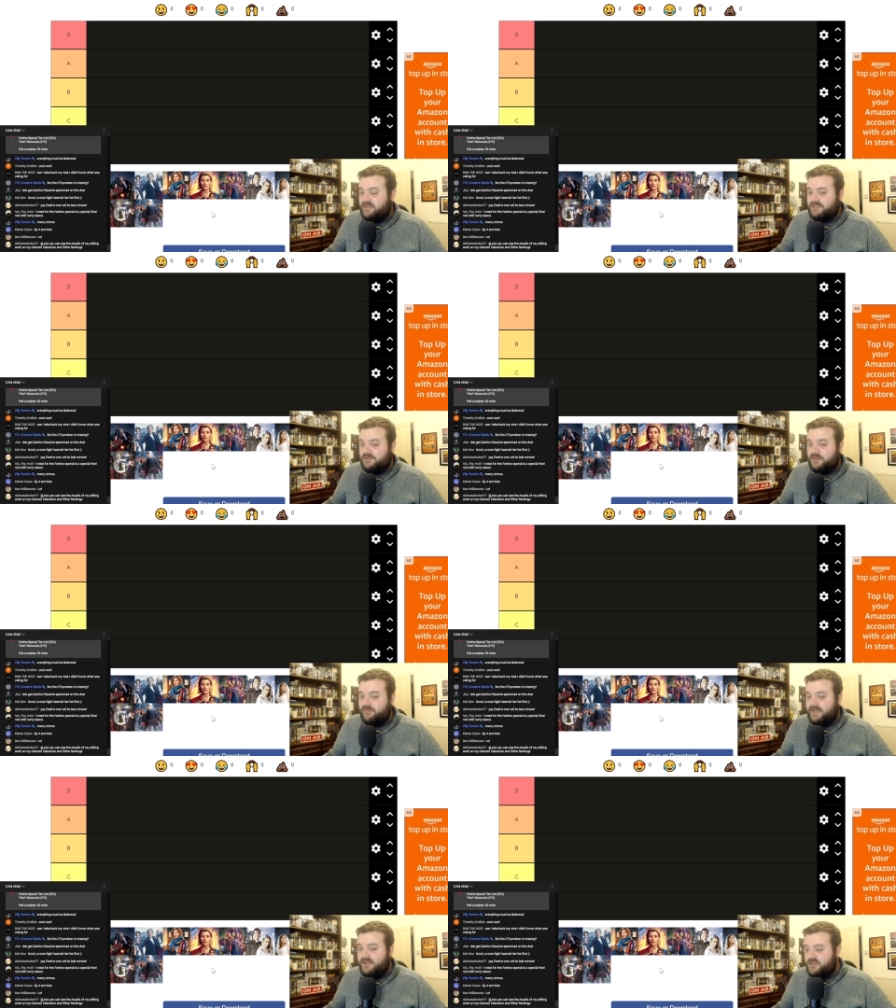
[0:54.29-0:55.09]
There's
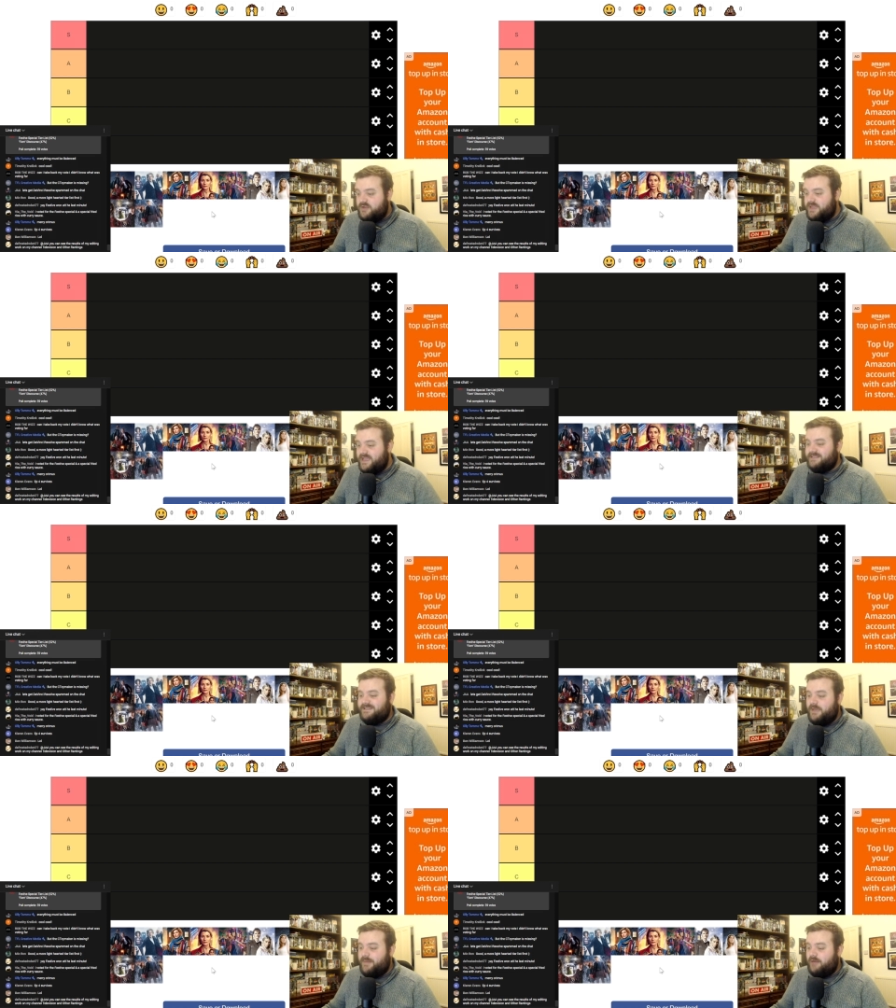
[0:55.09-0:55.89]
nothing really New
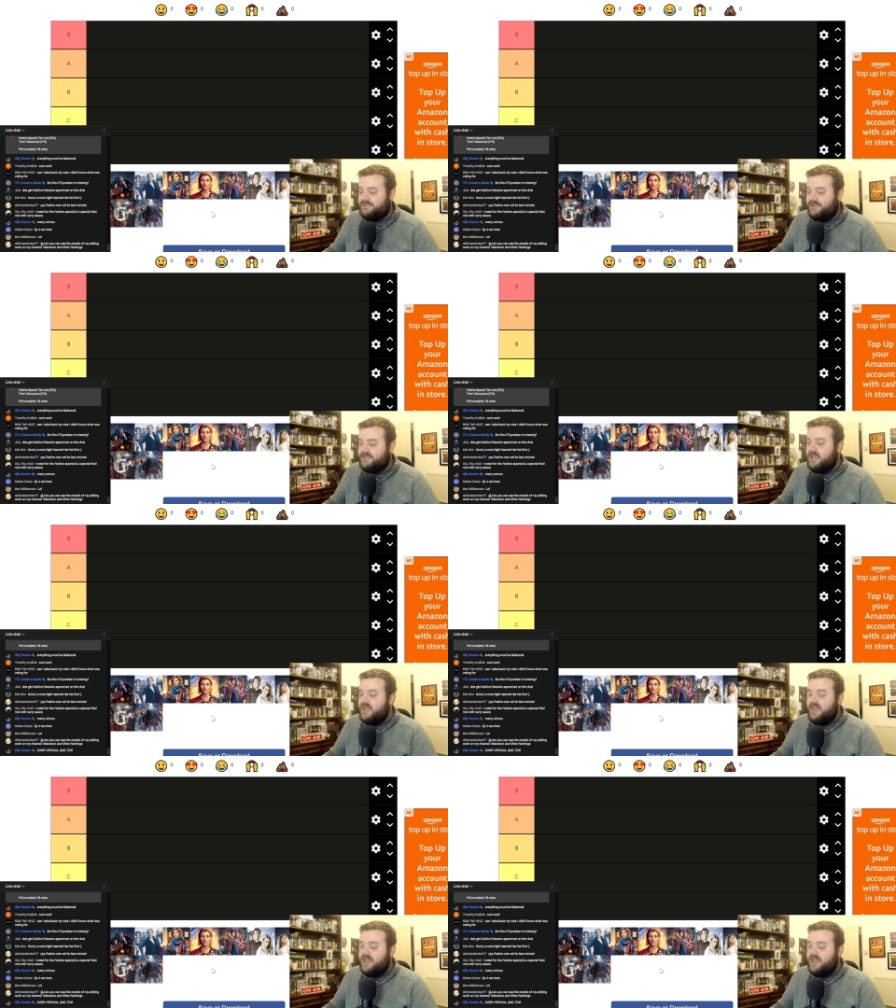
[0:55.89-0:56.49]
Year'sy about it.